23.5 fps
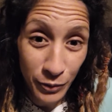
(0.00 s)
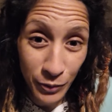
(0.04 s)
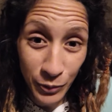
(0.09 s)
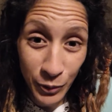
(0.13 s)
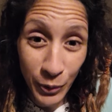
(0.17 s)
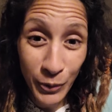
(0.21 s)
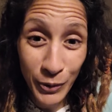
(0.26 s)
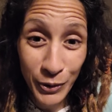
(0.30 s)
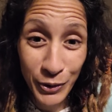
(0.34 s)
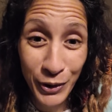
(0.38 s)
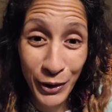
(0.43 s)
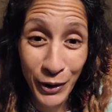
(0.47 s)

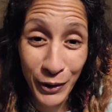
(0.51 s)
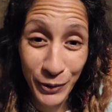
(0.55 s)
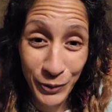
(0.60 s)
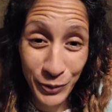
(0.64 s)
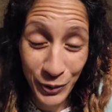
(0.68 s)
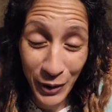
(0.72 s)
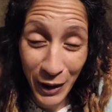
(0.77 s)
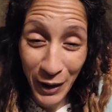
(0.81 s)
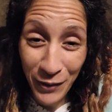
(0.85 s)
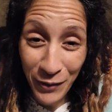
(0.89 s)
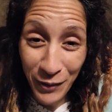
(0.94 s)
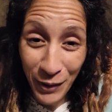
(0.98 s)
tow truck
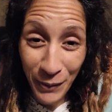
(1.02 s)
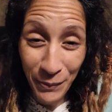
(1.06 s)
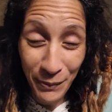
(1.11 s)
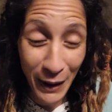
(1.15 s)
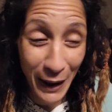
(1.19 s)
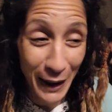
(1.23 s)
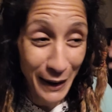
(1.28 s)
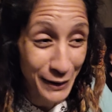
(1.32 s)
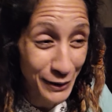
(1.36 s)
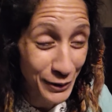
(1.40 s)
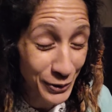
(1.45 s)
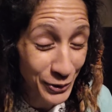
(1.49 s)
drive right
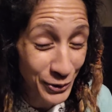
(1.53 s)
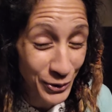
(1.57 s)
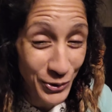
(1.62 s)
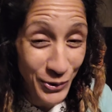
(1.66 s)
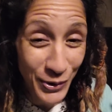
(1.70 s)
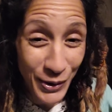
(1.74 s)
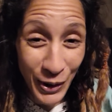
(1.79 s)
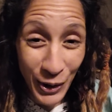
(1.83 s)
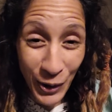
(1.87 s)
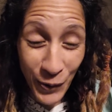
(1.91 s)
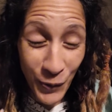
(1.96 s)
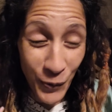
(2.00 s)
past you you're
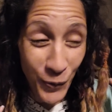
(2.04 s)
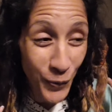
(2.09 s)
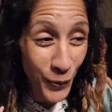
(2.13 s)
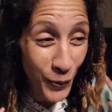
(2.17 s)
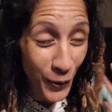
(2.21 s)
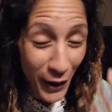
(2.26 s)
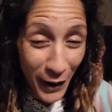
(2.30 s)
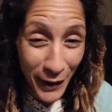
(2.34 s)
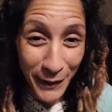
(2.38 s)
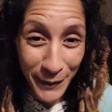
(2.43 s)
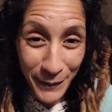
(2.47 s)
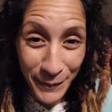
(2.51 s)
like
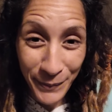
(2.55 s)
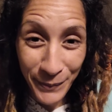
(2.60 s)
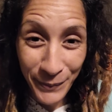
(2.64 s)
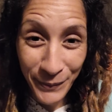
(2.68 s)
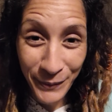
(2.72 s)
what